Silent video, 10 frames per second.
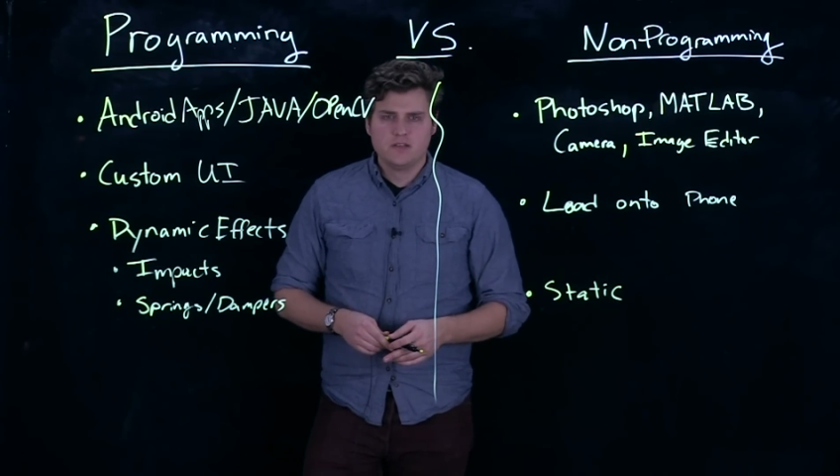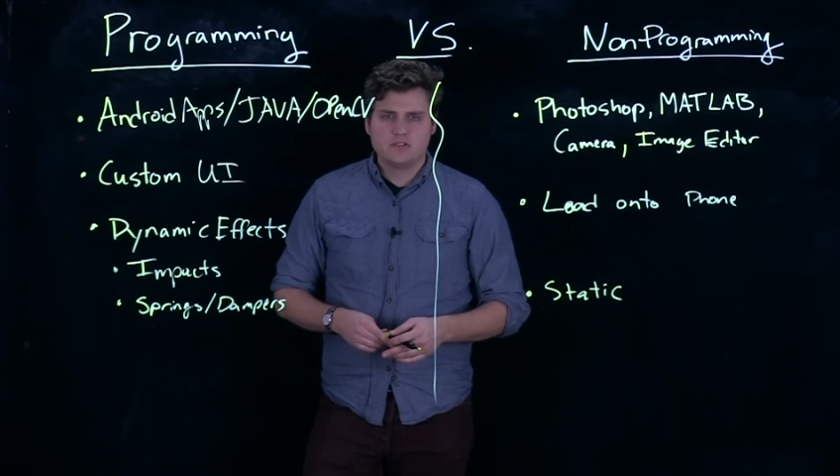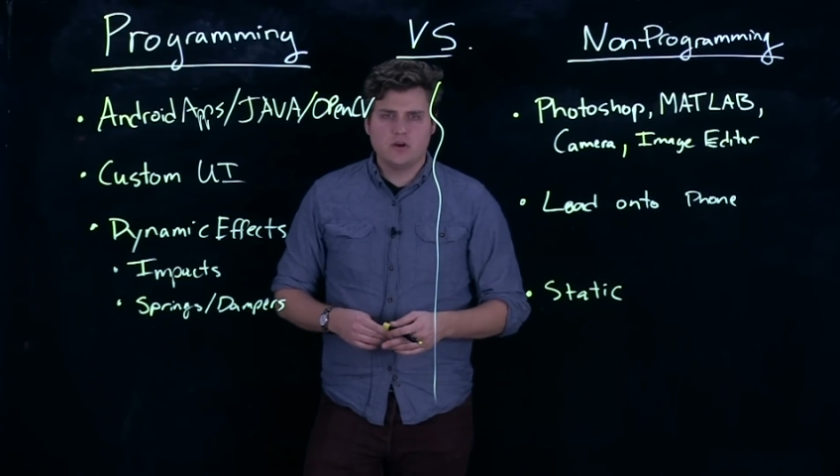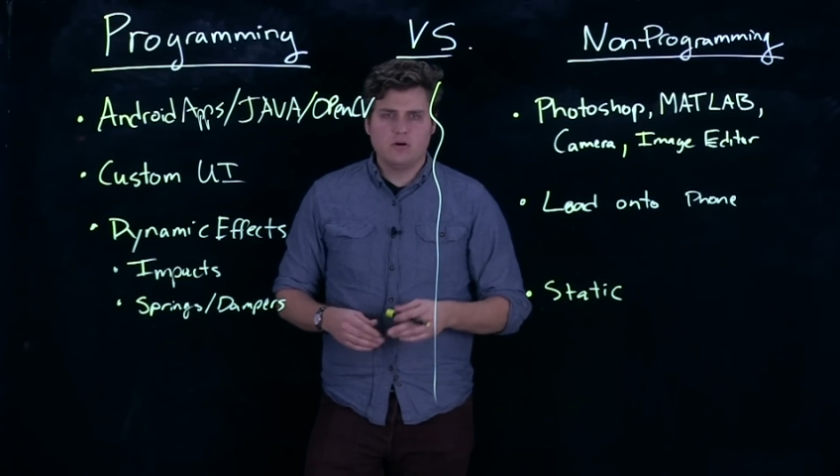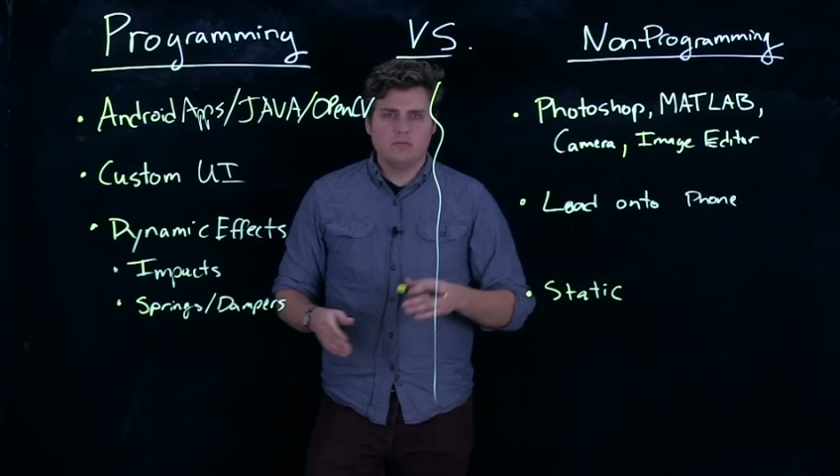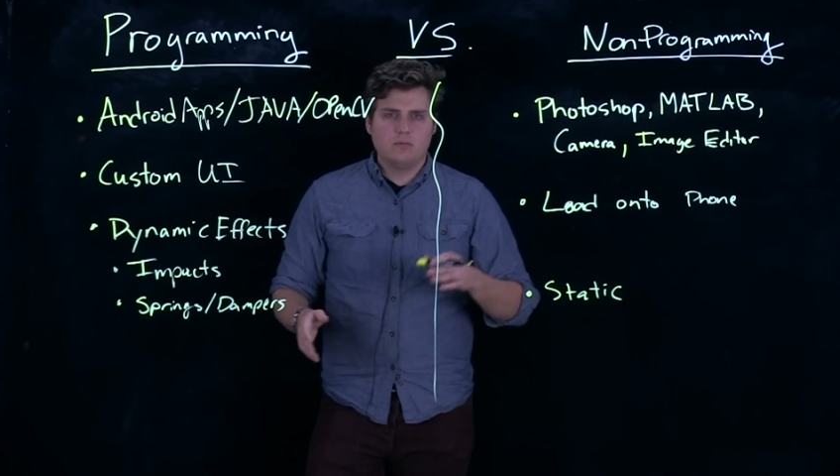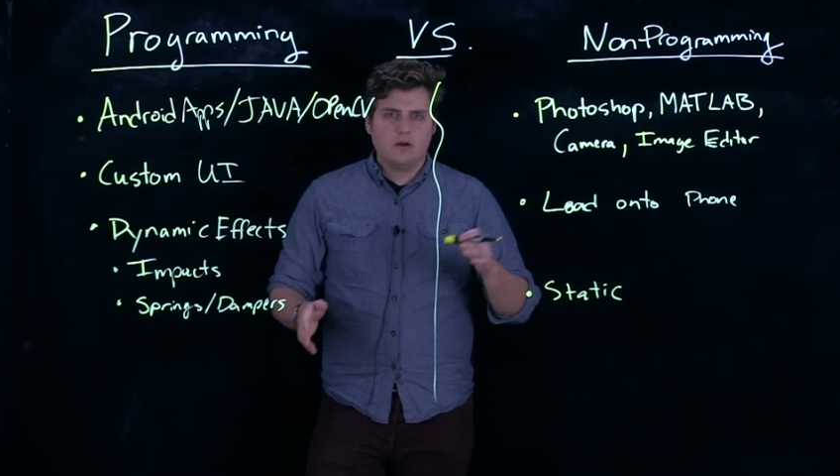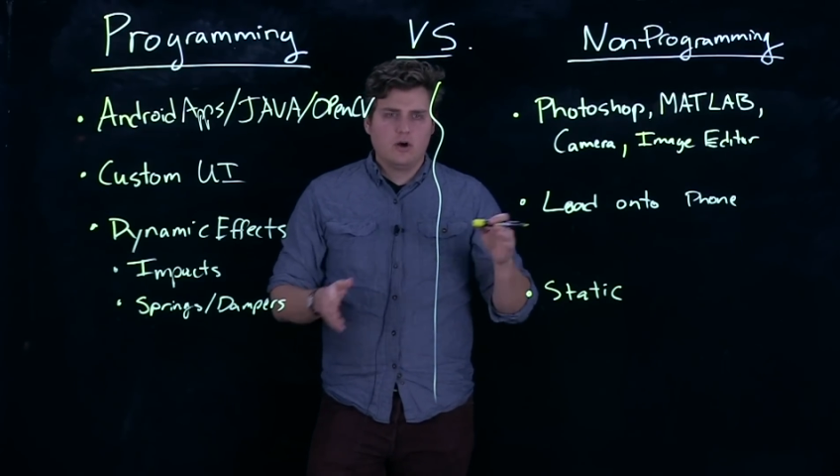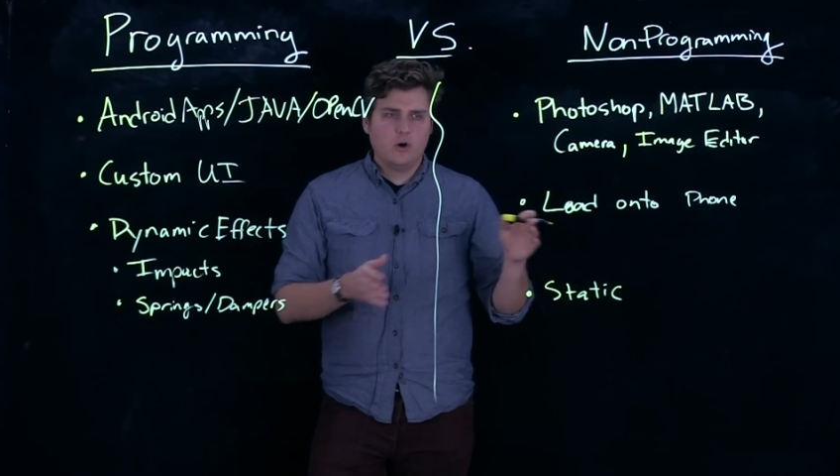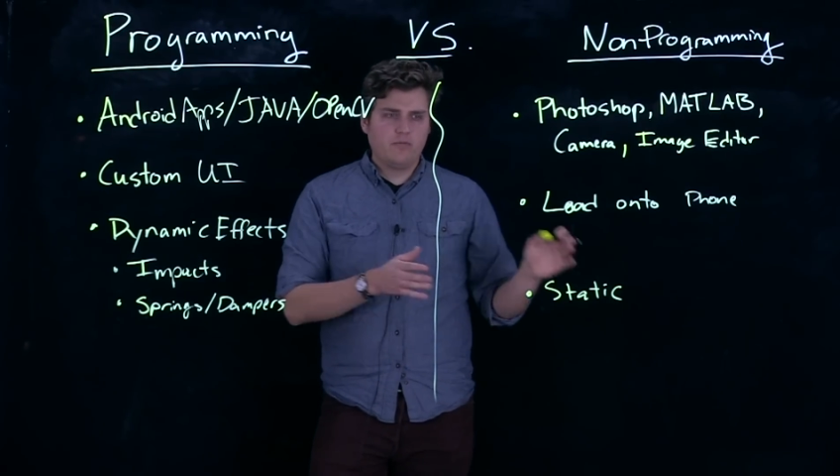So
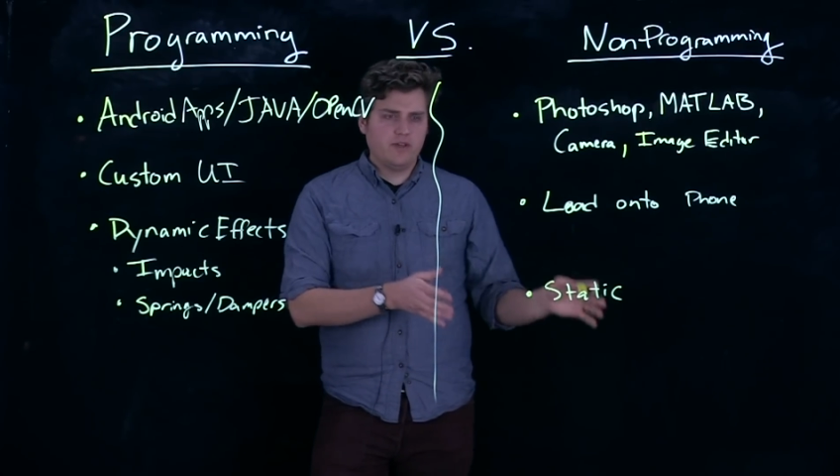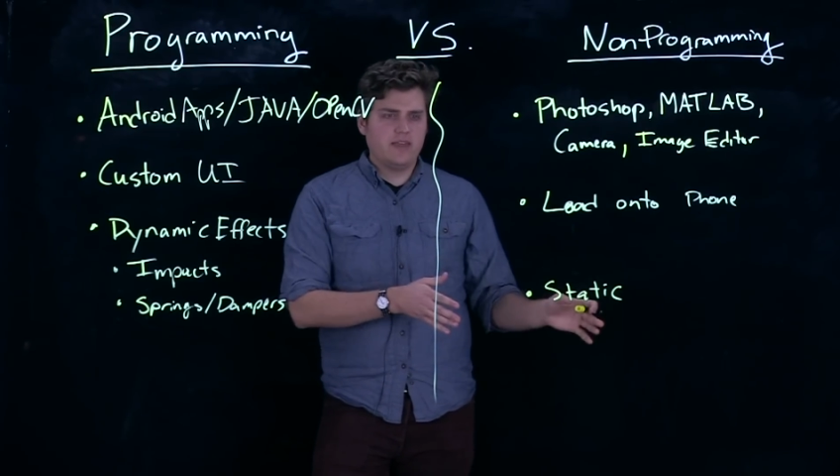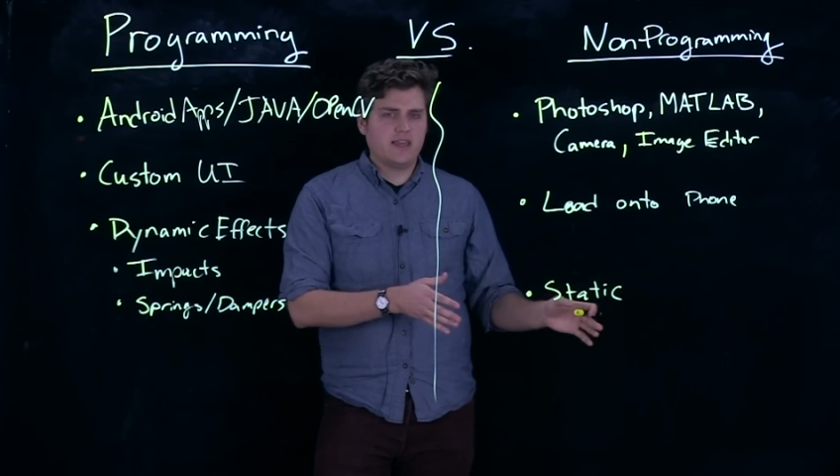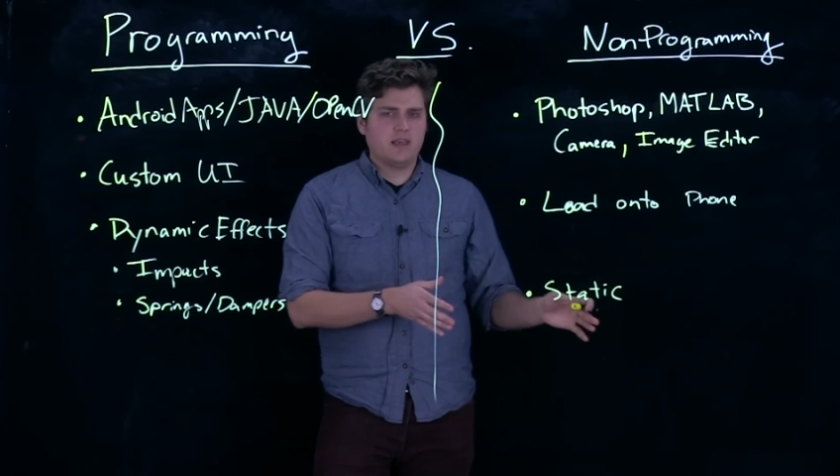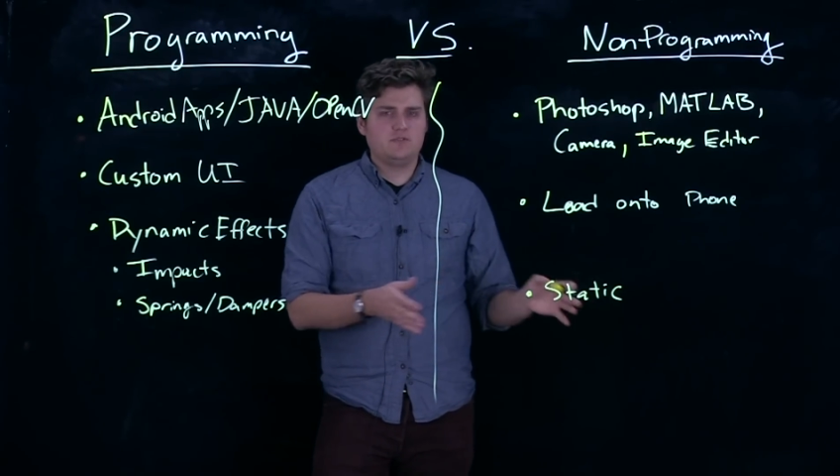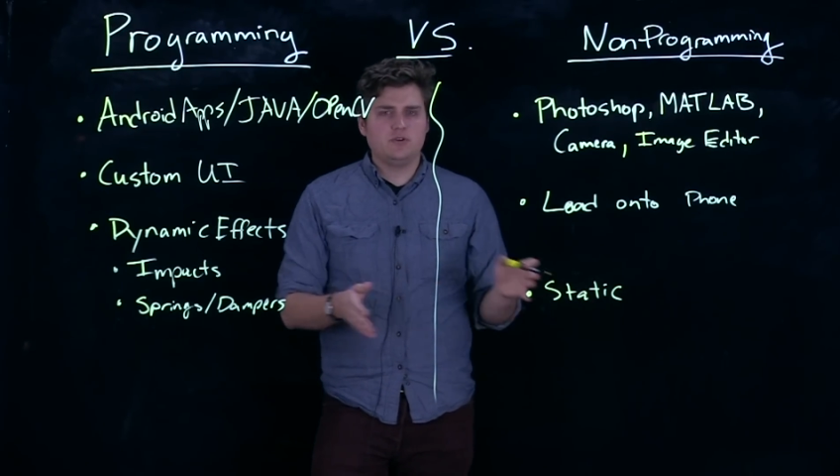hopefully that gives